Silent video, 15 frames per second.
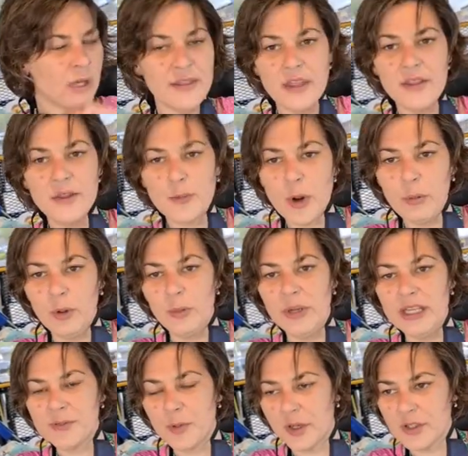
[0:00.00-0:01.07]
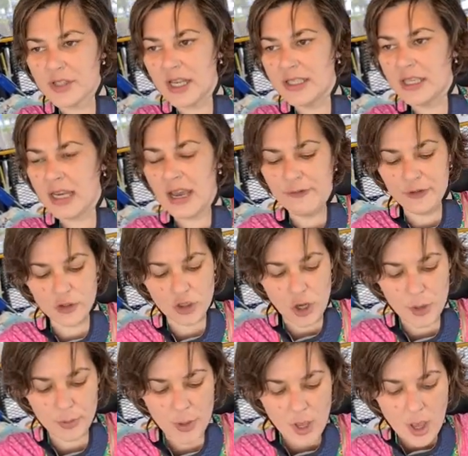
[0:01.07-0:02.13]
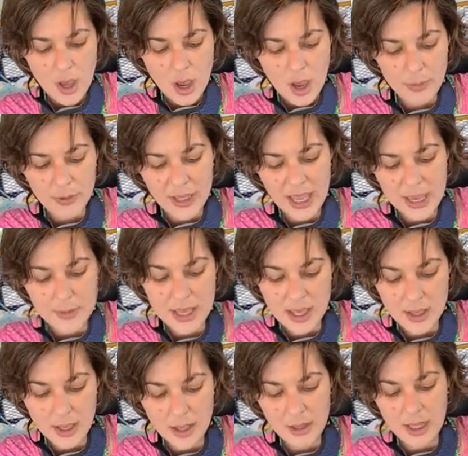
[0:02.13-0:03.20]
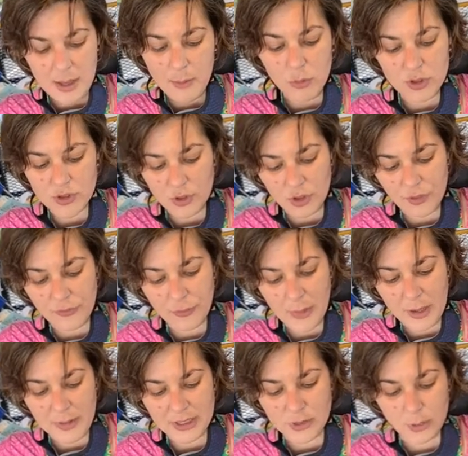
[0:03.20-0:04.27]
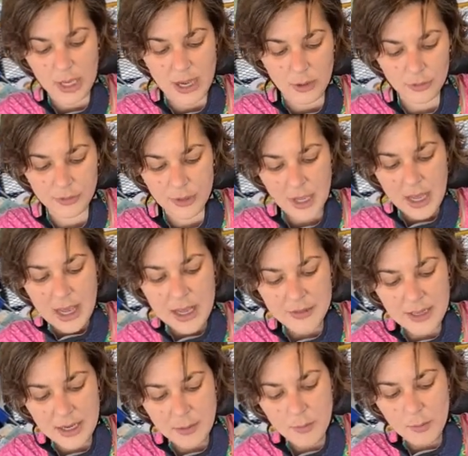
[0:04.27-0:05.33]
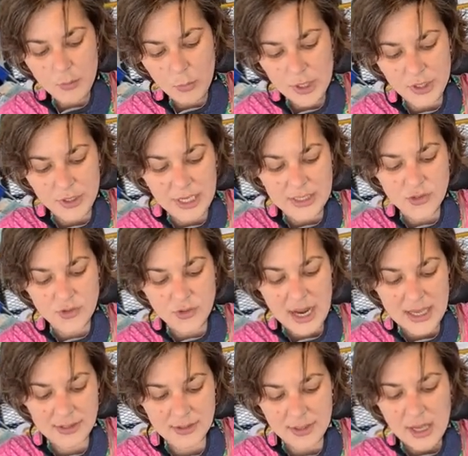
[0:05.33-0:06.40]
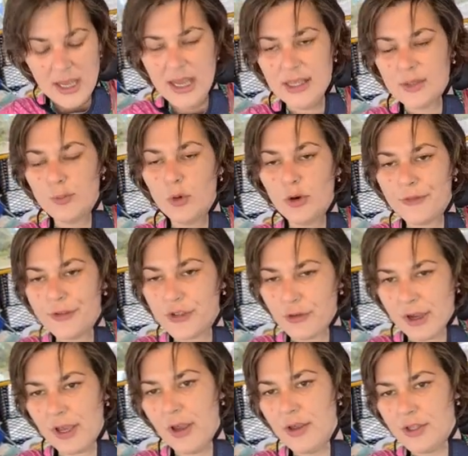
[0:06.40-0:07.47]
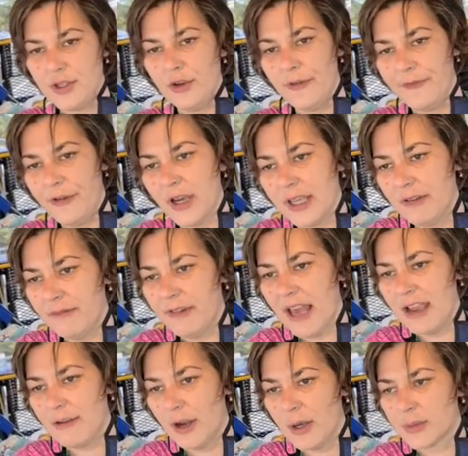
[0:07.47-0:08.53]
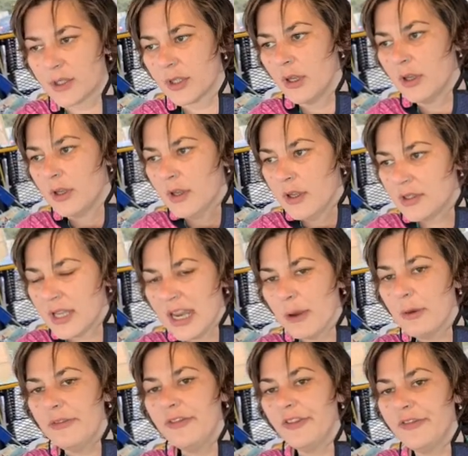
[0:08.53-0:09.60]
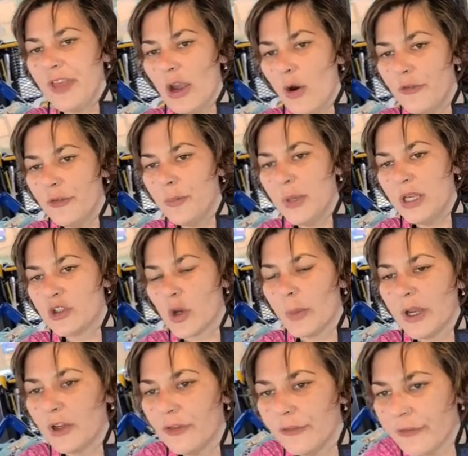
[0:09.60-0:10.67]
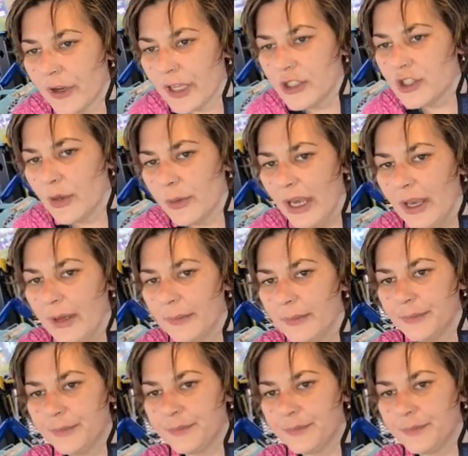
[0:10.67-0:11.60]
And then the problem is, because I didn't have a job, I became, it wasn't good for my mental health, and then when you get stressed, it's more of a trigger to your fucking flare-ups. So now even if they offered me a job, I couldn't fucking do it.